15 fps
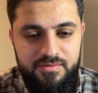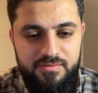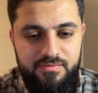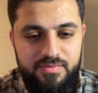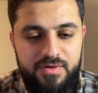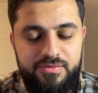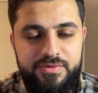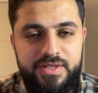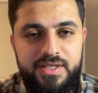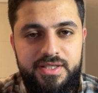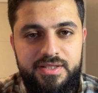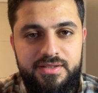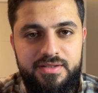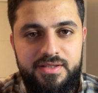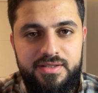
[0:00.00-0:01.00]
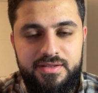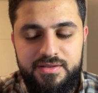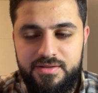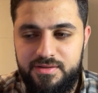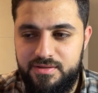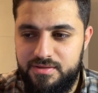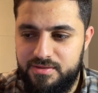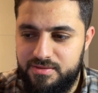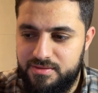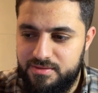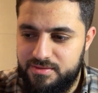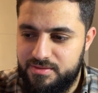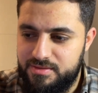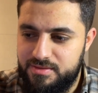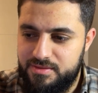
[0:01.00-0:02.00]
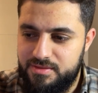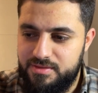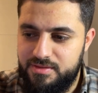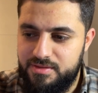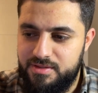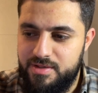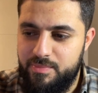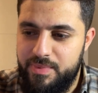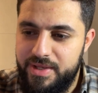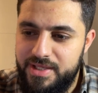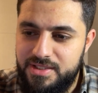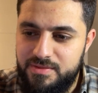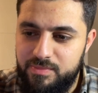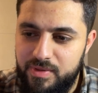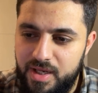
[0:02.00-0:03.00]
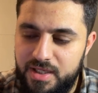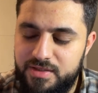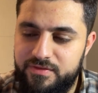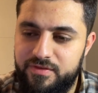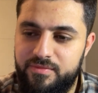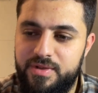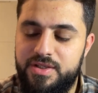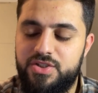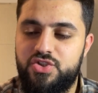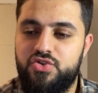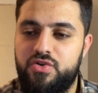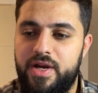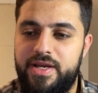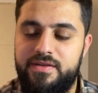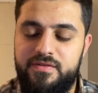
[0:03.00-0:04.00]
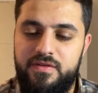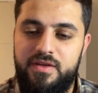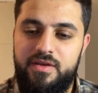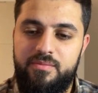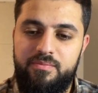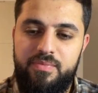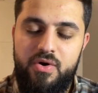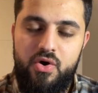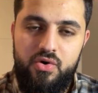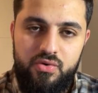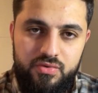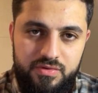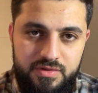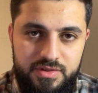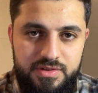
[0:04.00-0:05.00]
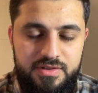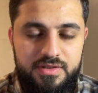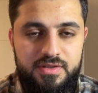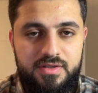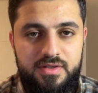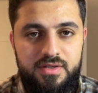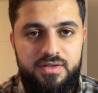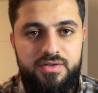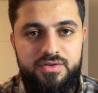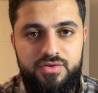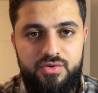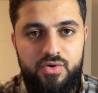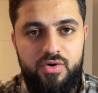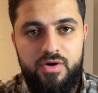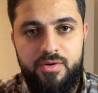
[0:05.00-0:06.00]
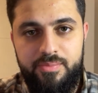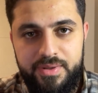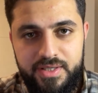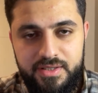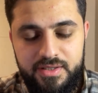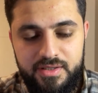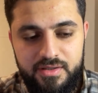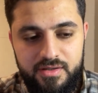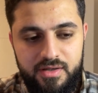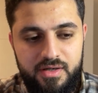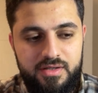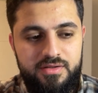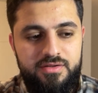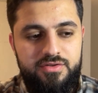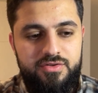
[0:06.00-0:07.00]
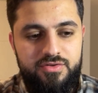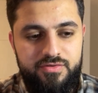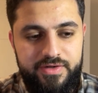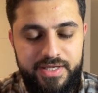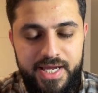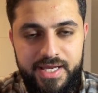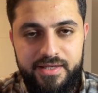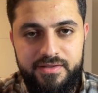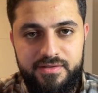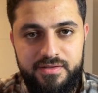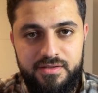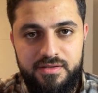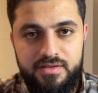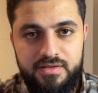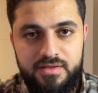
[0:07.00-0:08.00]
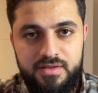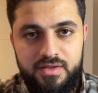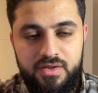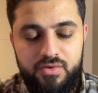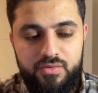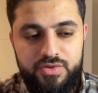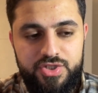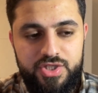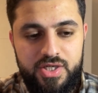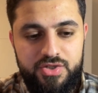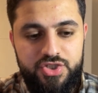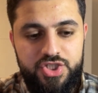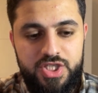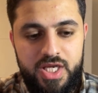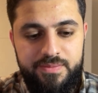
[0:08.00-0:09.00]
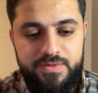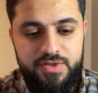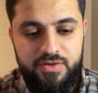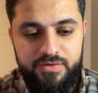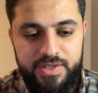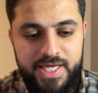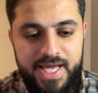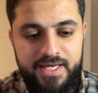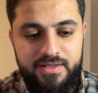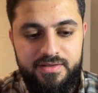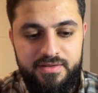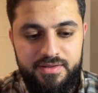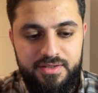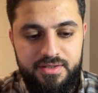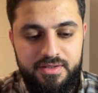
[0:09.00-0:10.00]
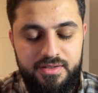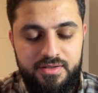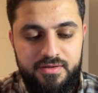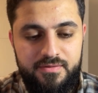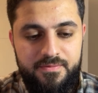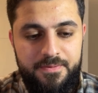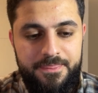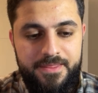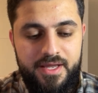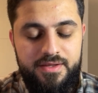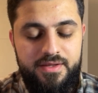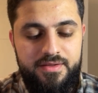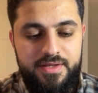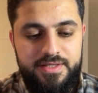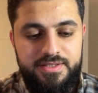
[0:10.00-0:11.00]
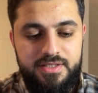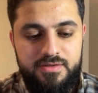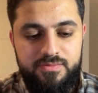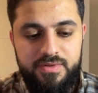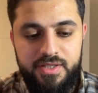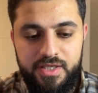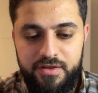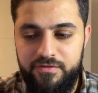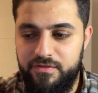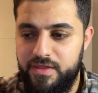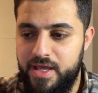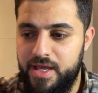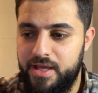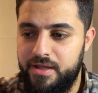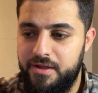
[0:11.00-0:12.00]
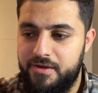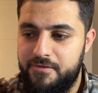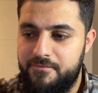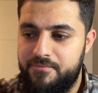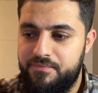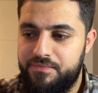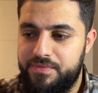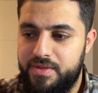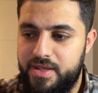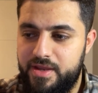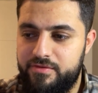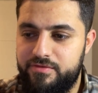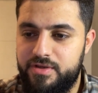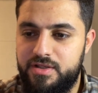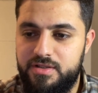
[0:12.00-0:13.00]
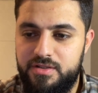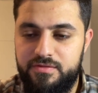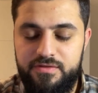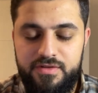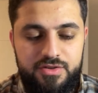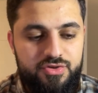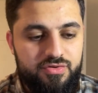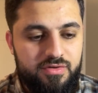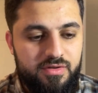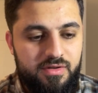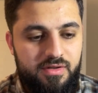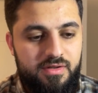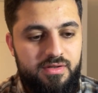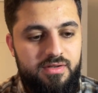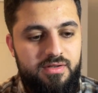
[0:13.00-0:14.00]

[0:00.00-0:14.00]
But really, the biggest blasphemy is trying to impose your opinion onto reality, which now shapes your reality. And then there's this belief that every individual,